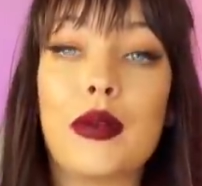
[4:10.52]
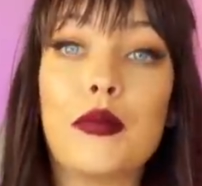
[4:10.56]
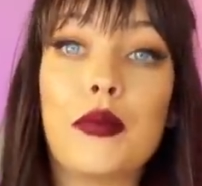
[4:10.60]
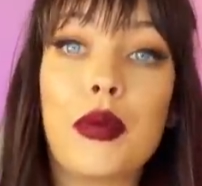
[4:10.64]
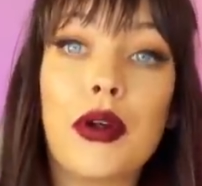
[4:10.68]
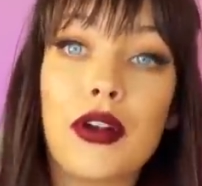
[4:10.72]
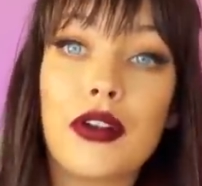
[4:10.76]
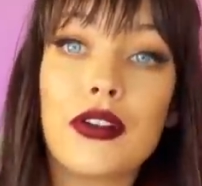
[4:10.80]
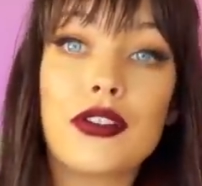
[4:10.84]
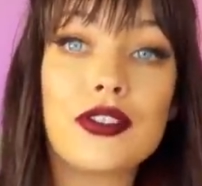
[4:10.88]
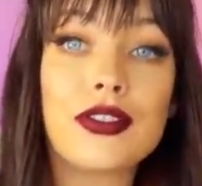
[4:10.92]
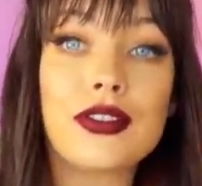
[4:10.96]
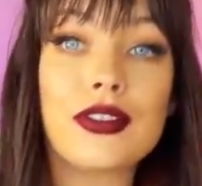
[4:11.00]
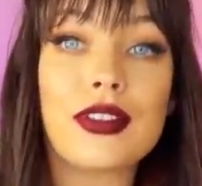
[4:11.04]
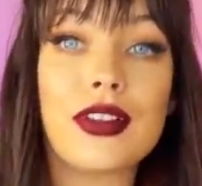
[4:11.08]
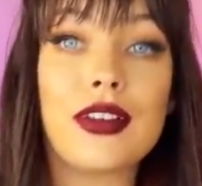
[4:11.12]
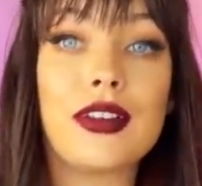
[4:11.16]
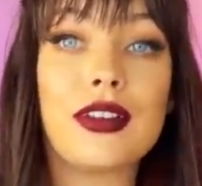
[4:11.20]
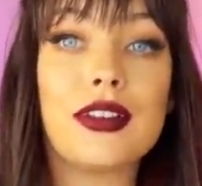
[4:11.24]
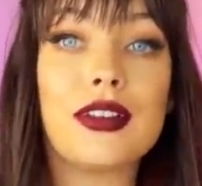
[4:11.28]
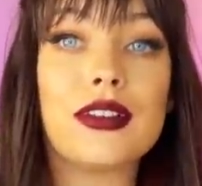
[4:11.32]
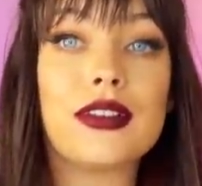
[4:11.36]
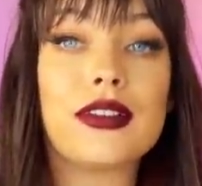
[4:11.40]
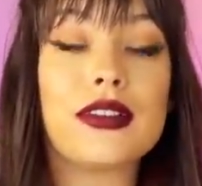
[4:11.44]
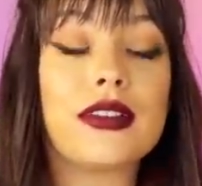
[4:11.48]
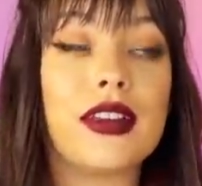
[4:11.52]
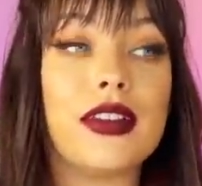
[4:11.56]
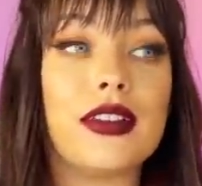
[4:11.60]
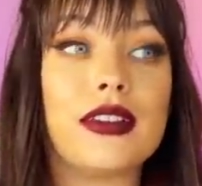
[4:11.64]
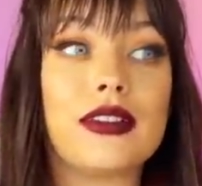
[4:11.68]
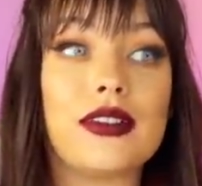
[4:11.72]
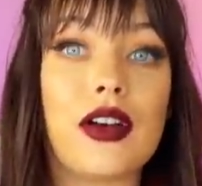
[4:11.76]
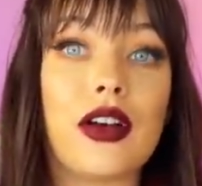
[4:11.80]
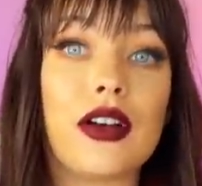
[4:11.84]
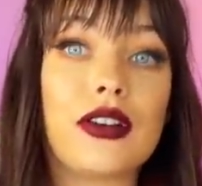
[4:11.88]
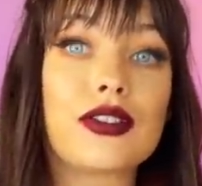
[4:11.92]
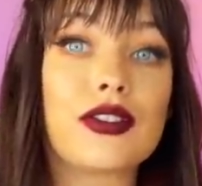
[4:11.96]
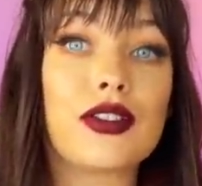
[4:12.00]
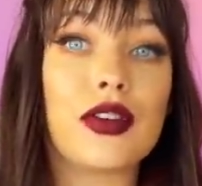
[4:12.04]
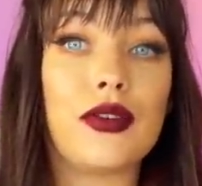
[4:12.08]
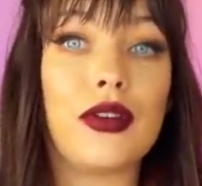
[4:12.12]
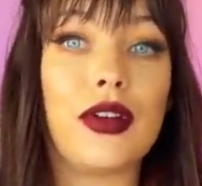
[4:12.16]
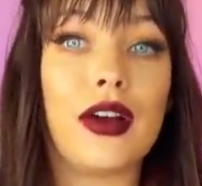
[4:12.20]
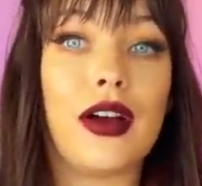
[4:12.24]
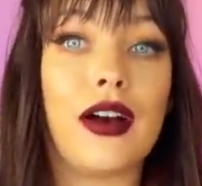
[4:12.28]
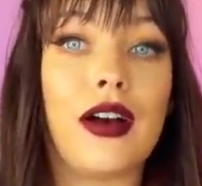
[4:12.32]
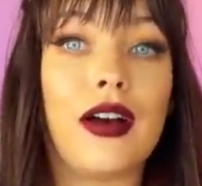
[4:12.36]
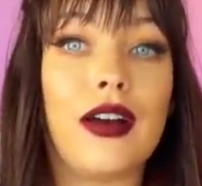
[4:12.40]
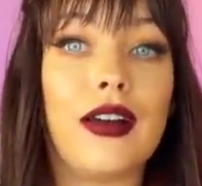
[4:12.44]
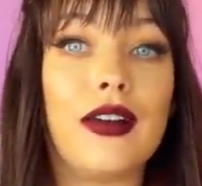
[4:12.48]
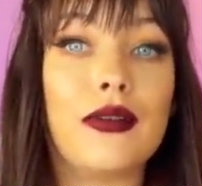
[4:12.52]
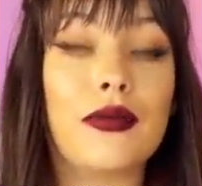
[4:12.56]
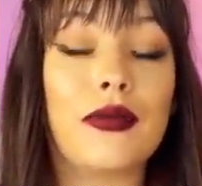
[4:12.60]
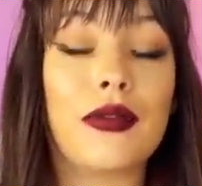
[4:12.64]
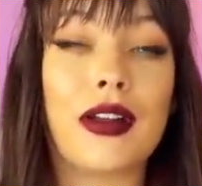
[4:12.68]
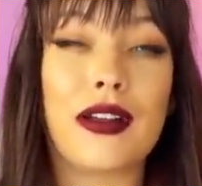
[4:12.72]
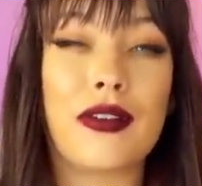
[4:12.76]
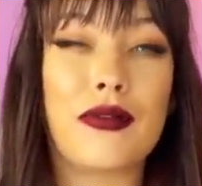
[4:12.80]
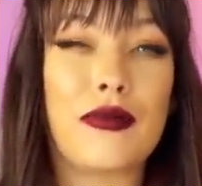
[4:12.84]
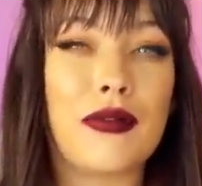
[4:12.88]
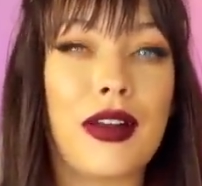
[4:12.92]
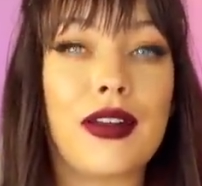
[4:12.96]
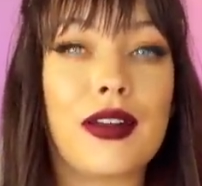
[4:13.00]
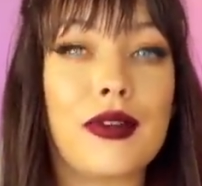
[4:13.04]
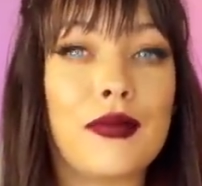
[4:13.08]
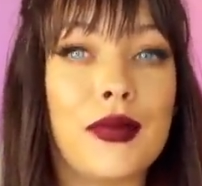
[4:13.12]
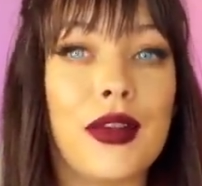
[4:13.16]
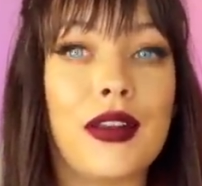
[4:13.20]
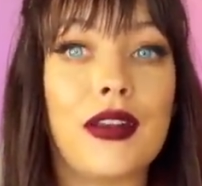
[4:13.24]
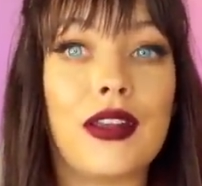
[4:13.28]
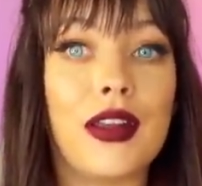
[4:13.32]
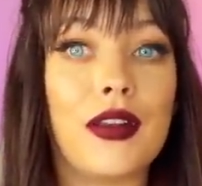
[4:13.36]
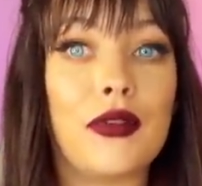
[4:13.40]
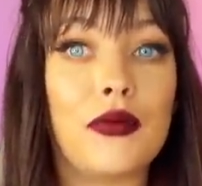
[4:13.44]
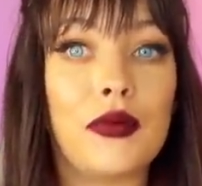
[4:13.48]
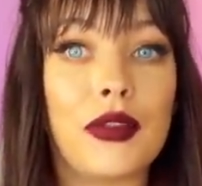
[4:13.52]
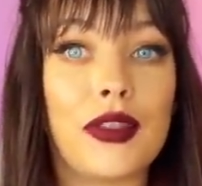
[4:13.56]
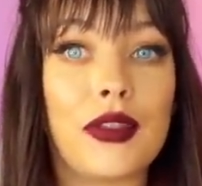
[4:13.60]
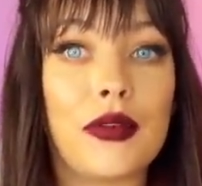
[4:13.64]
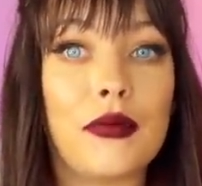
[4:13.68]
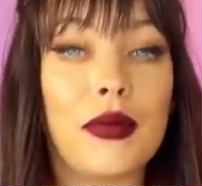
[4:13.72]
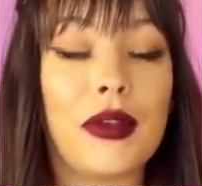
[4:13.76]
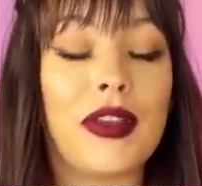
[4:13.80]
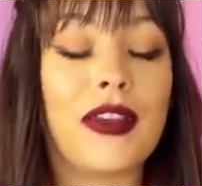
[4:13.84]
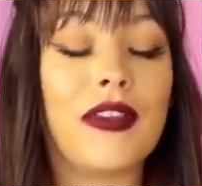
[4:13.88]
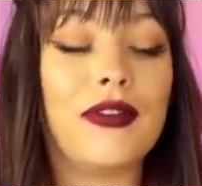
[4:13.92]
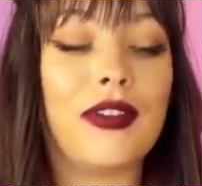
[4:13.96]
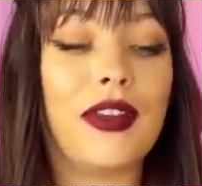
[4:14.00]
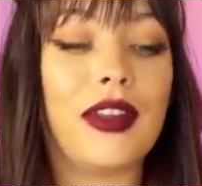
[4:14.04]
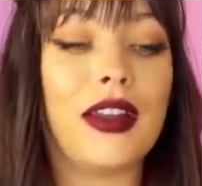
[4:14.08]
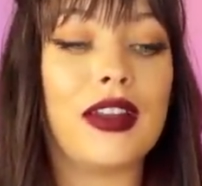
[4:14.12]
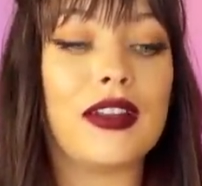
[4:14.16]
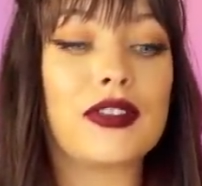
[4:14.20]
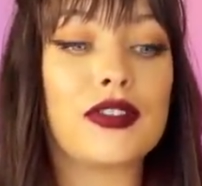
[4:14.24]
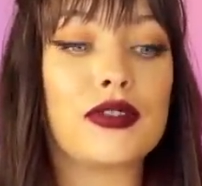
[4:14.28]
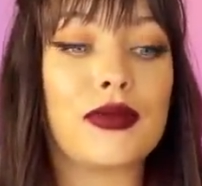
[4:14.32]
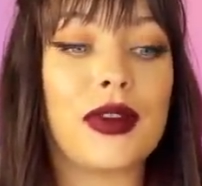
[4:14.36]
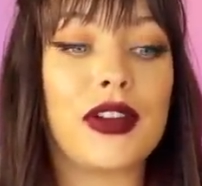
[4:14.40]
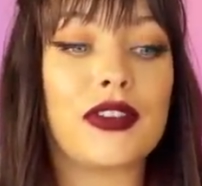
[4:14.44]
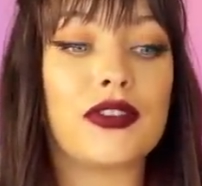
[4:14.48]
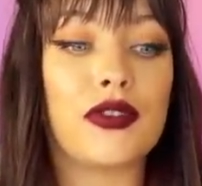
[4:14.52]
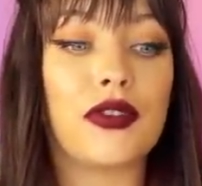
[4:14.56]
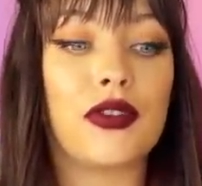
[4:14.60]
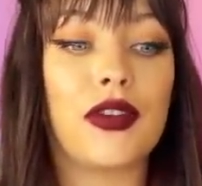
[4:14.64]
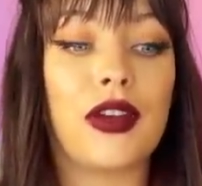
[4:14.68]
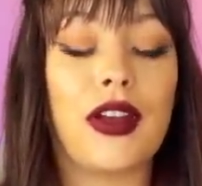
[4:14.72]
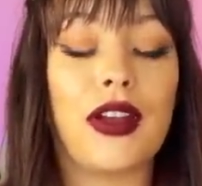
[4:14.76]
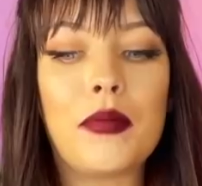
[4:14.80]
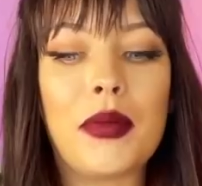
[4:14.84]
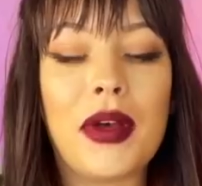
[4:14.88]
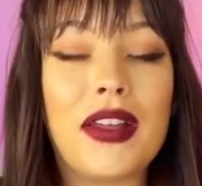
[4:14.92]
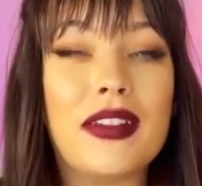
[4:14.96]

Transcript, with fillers: purchases is also not re recommended with the B Venus retrograde.